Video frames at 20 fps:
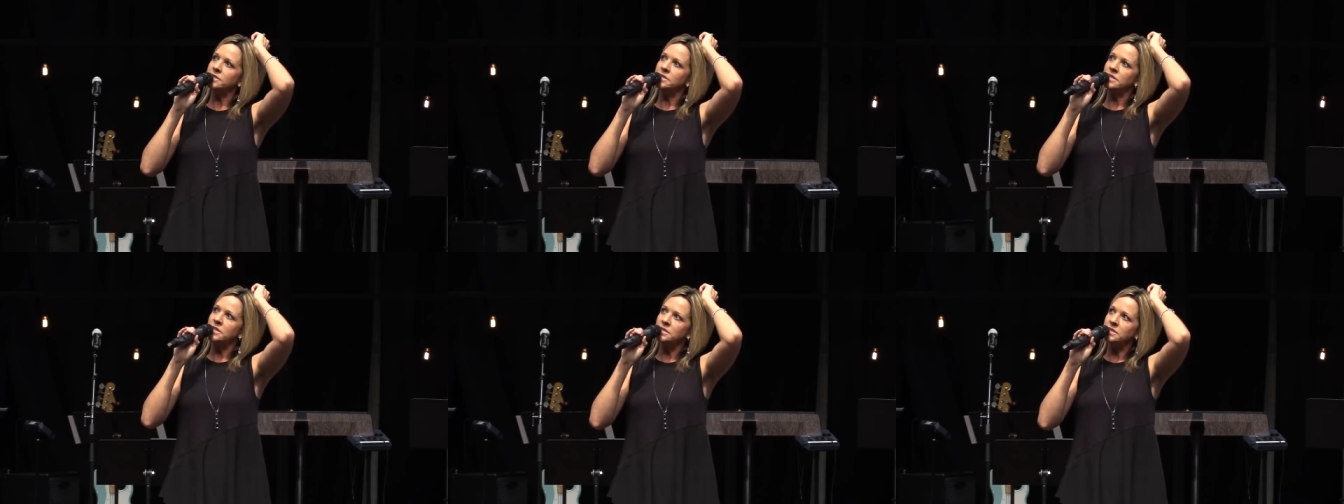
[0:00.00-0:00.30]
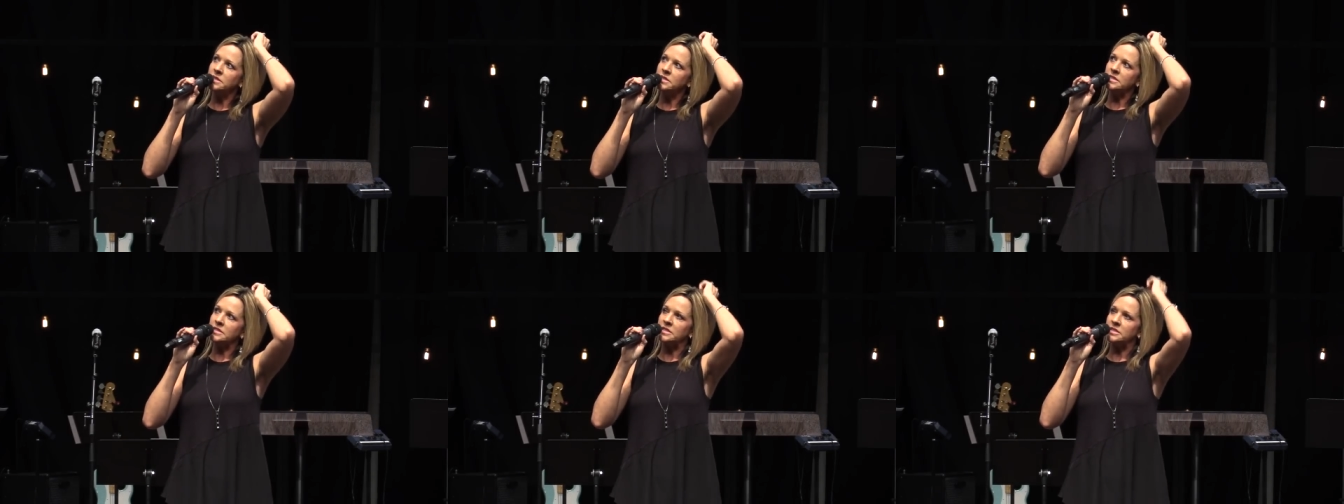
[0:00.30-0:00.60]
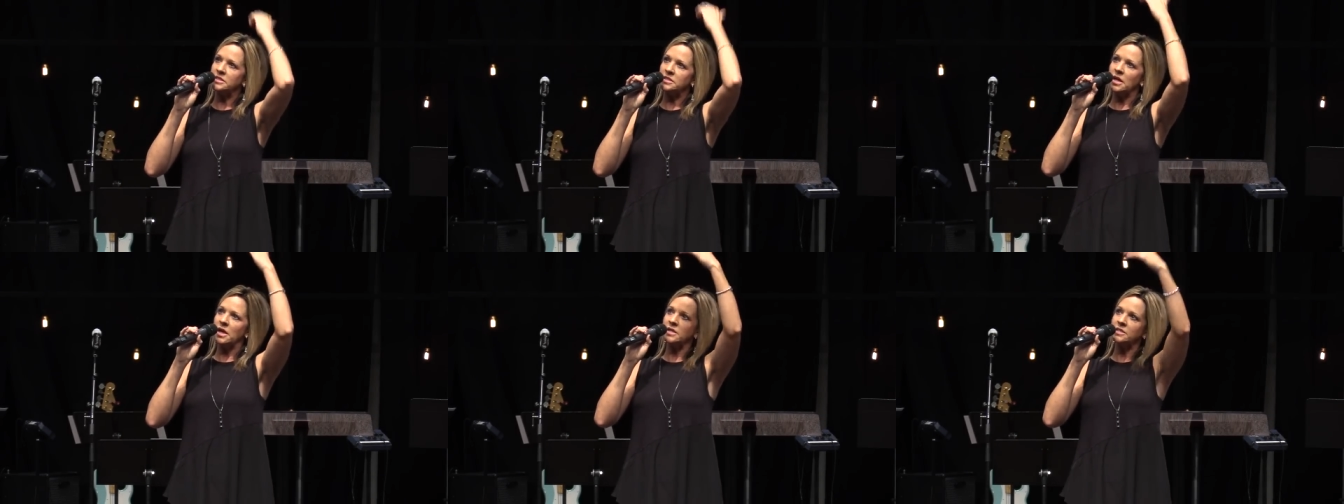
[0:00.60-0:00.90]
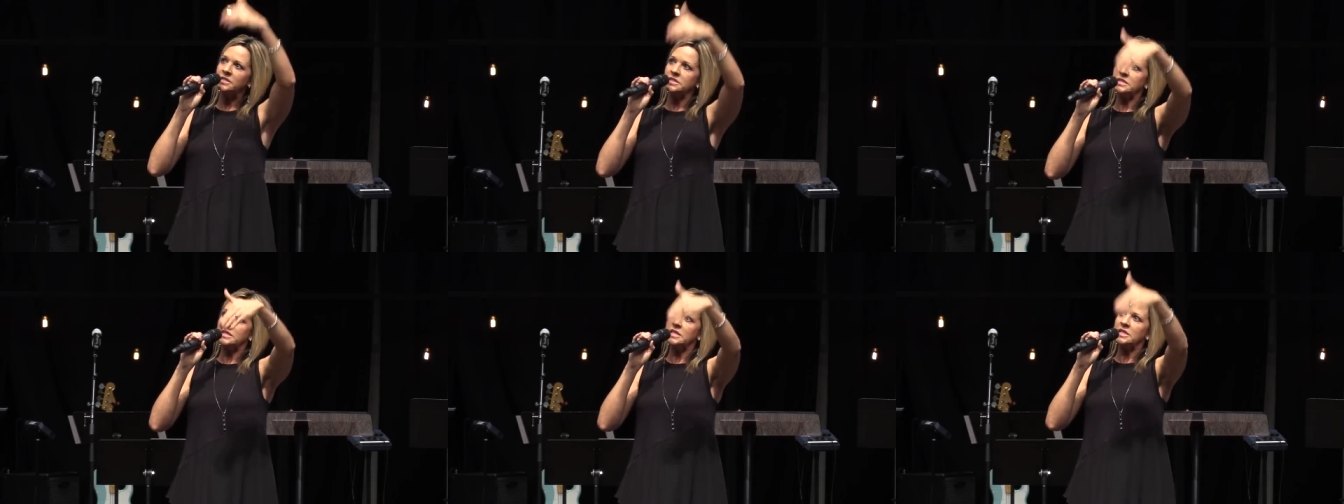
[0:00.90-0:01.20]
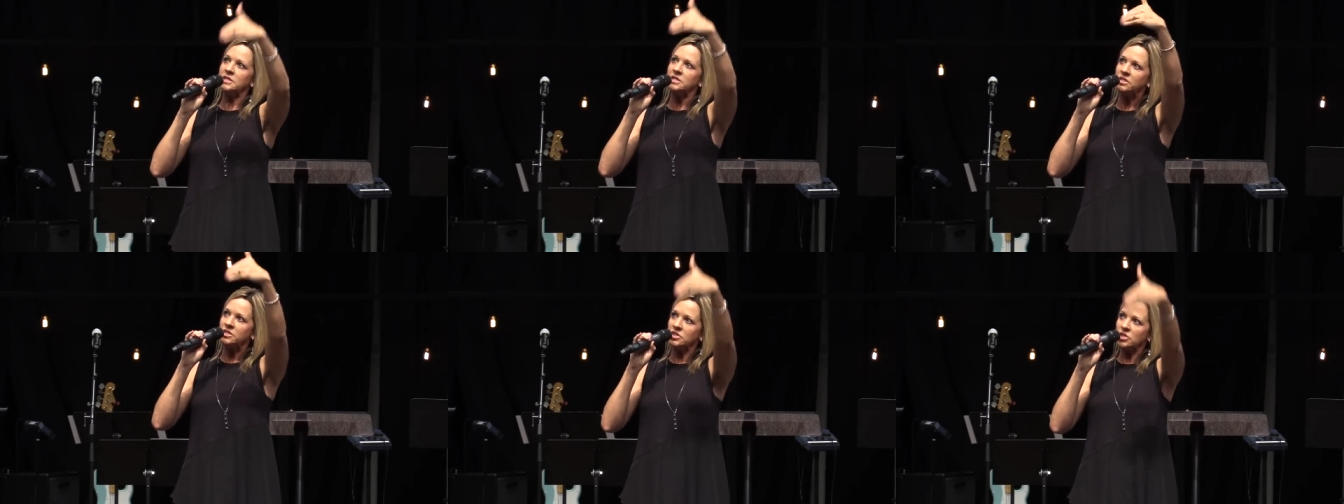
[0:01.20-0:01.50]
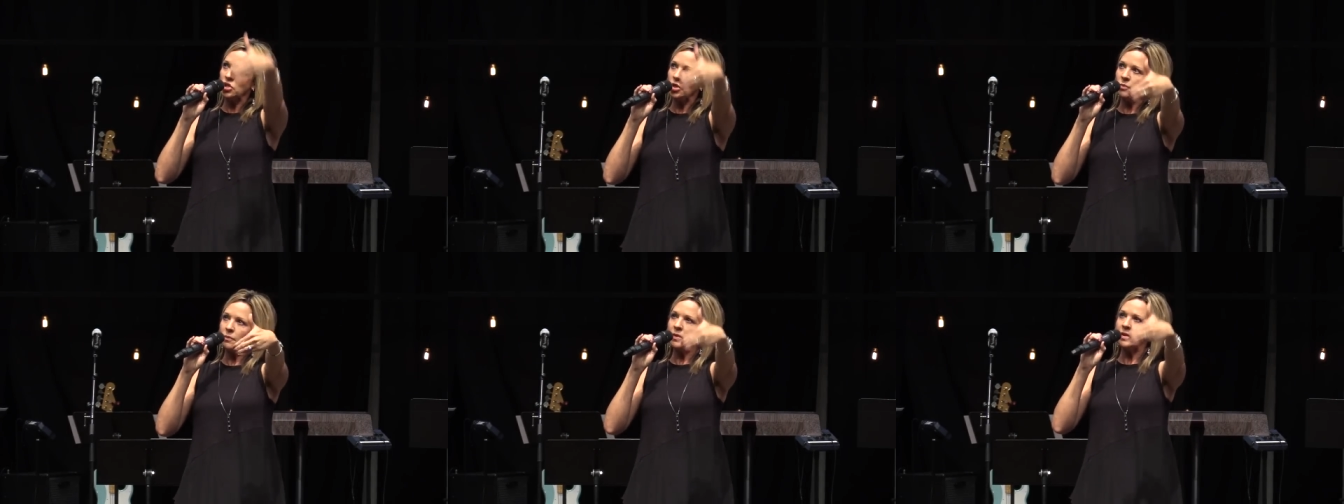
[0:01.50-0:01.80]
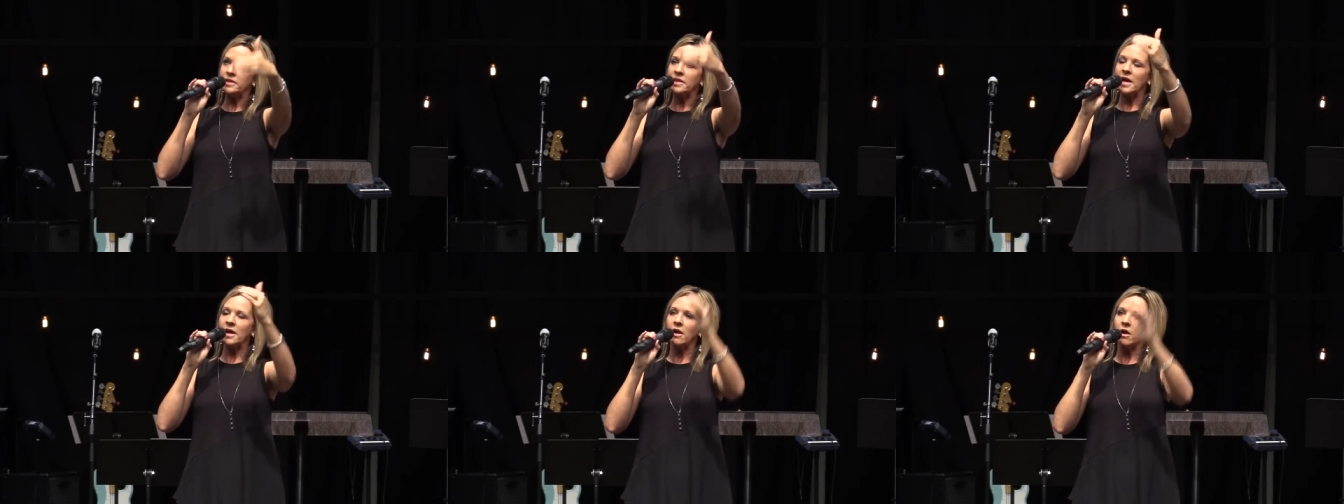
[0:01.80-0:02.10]
Since this is a sea
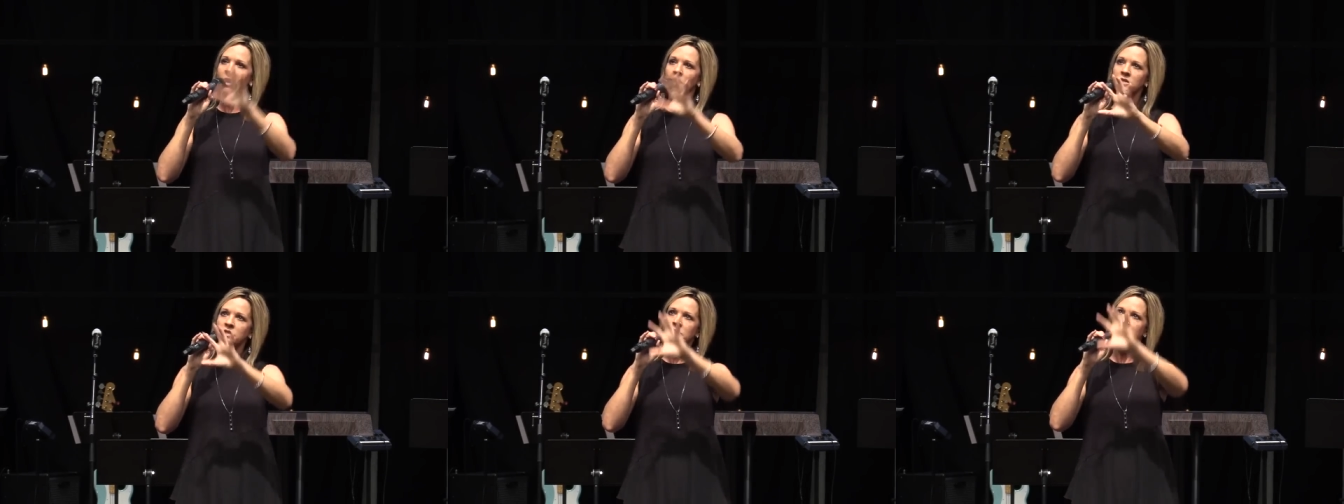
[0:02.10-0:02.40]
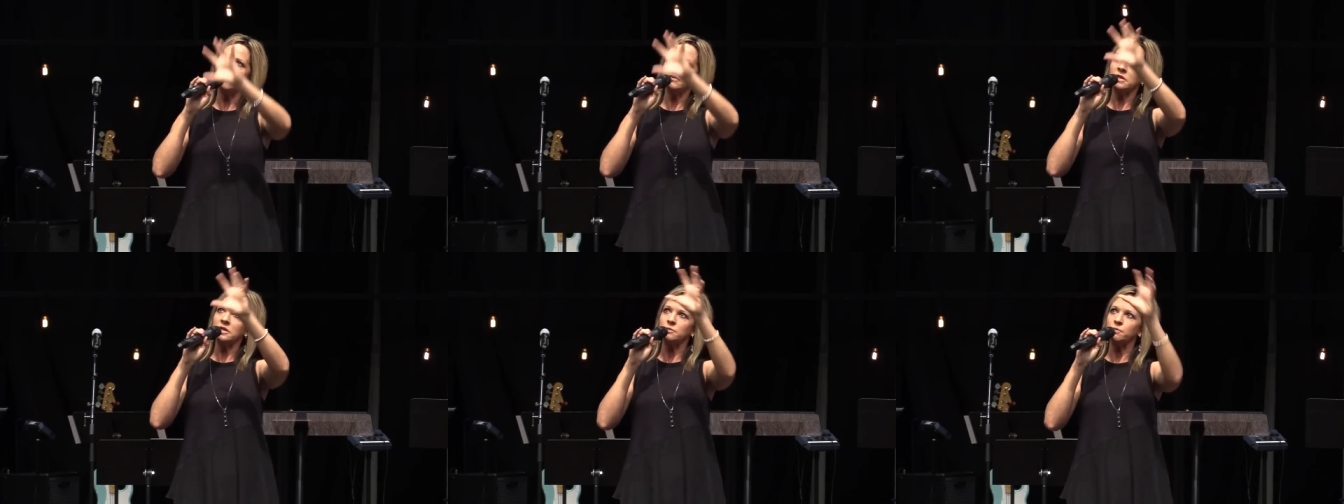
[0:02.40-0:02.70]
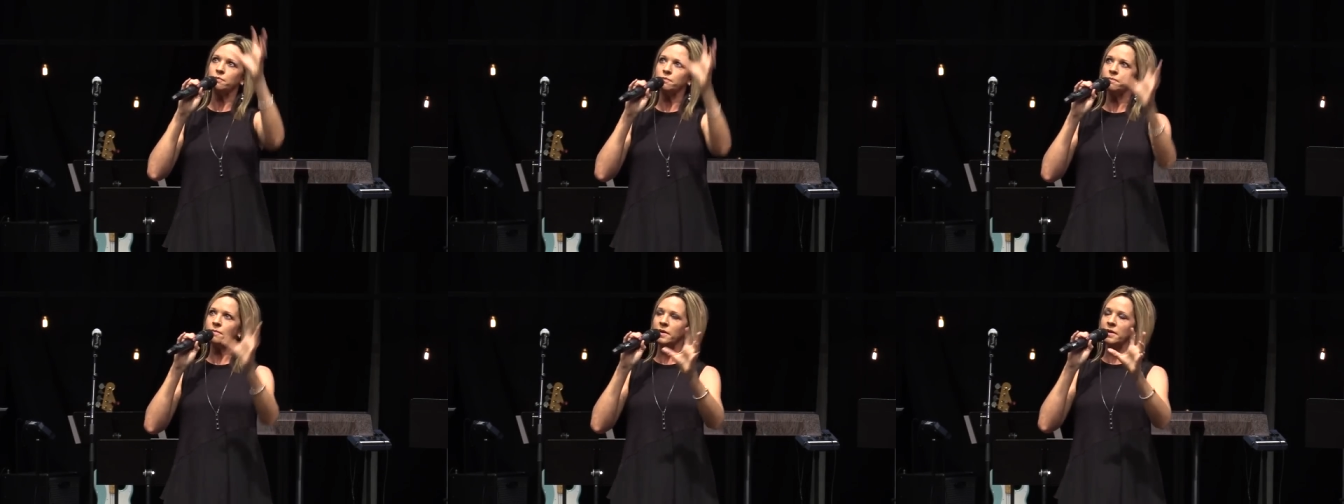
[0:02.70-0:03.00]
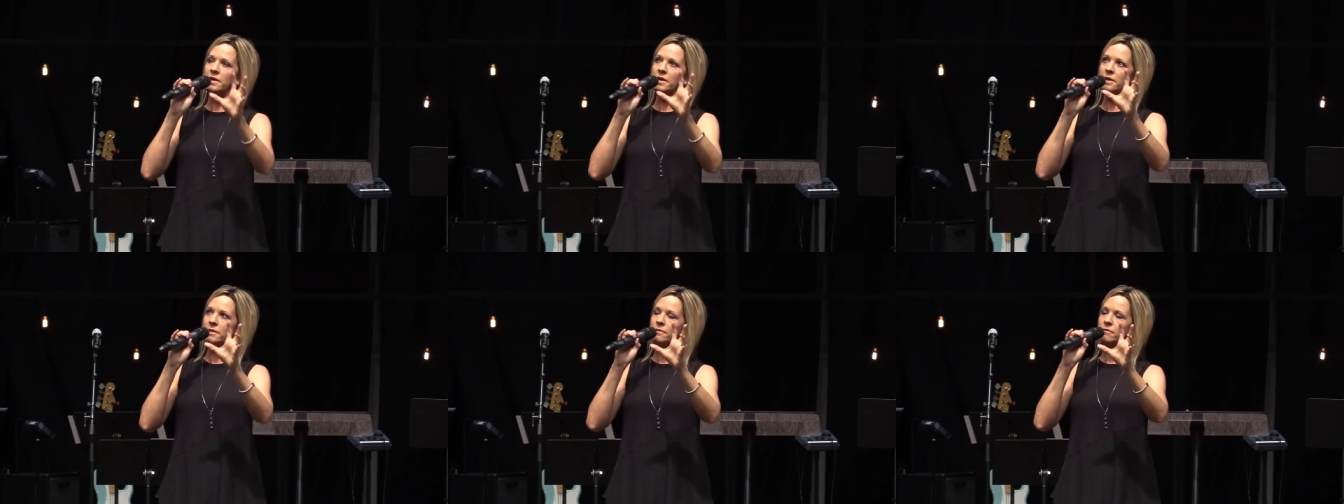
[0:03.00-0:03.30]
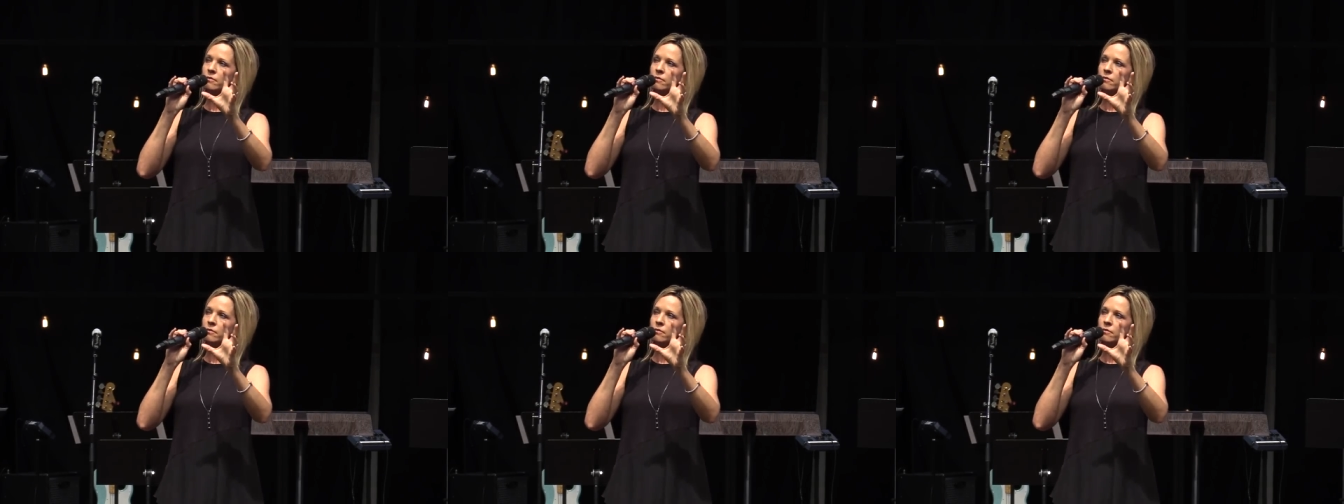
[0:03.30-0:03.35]
serpent, that also is uh,